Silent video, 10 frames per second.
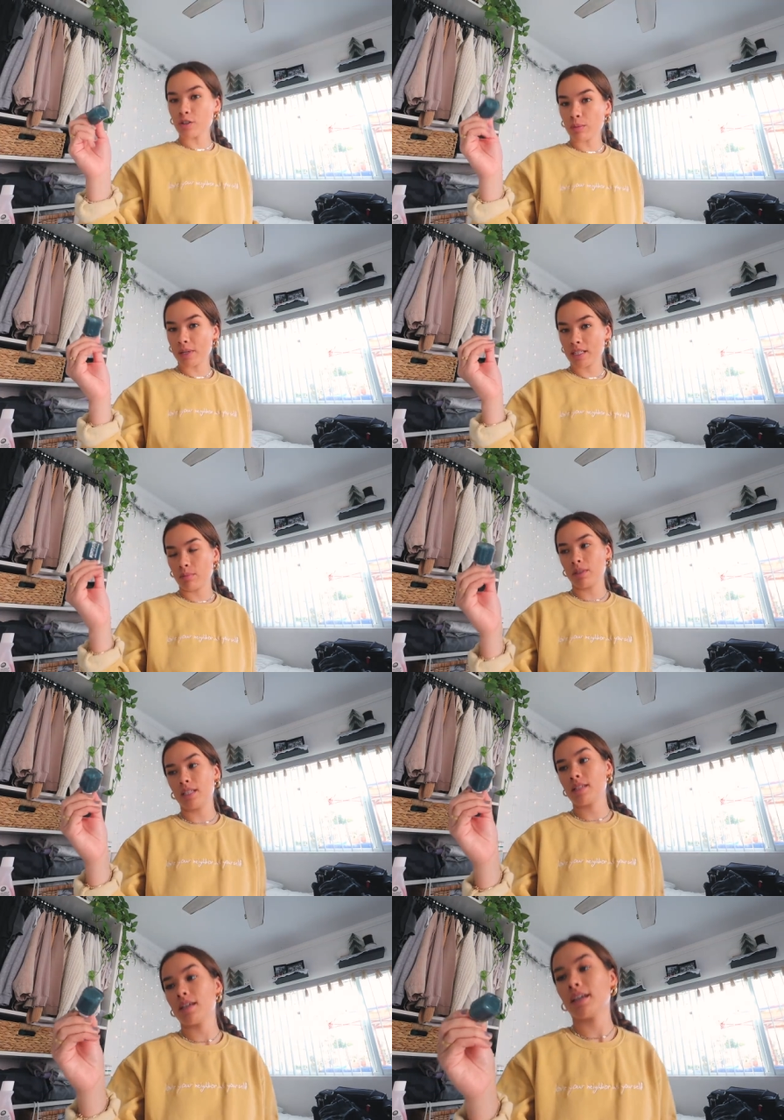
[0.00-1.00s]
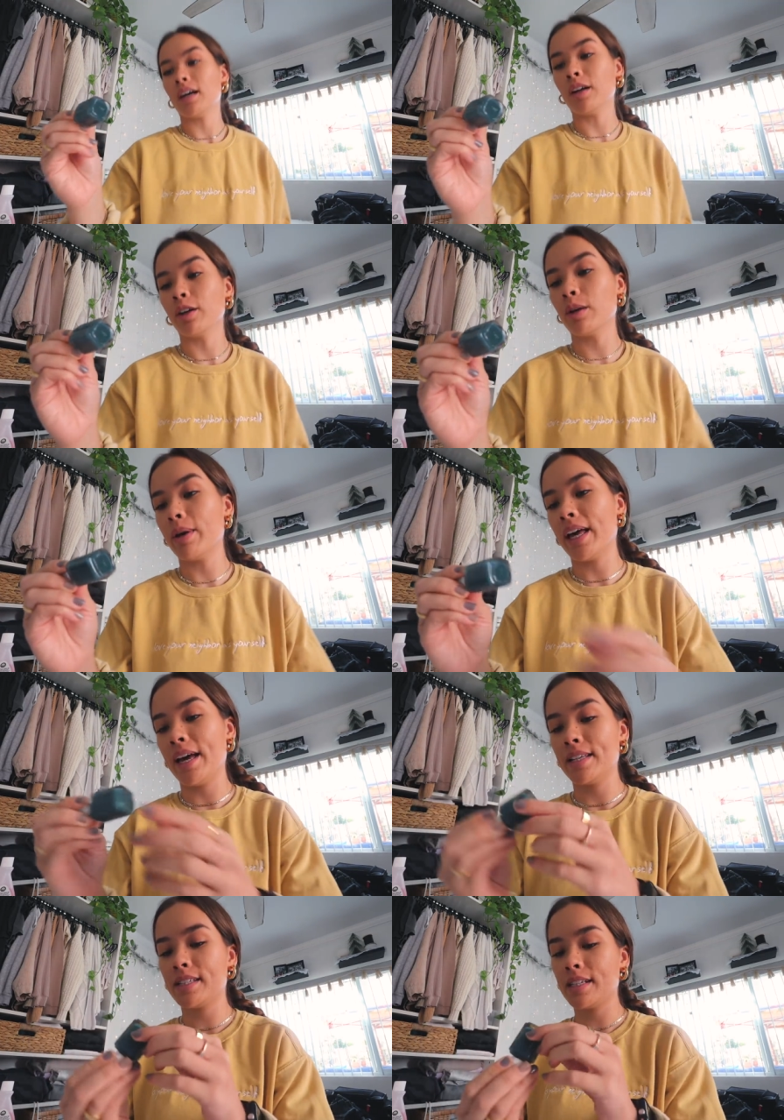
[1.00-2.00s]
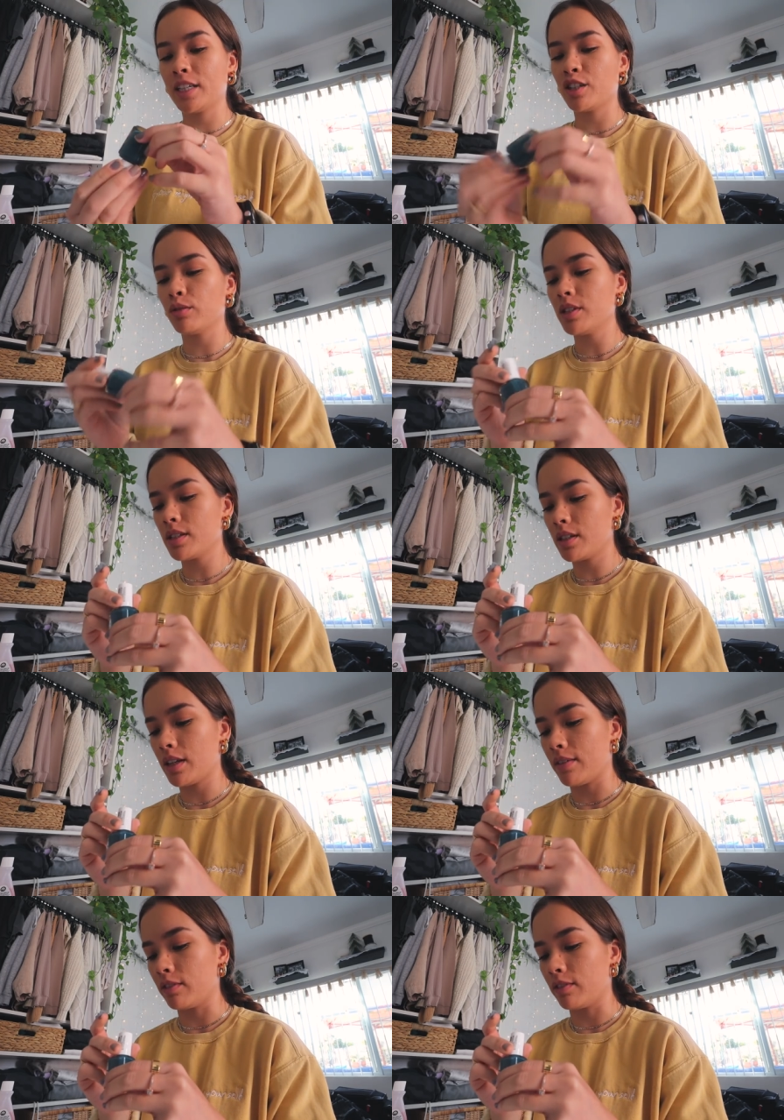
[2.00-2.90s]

So I picked up this color by Essie. I showed this in a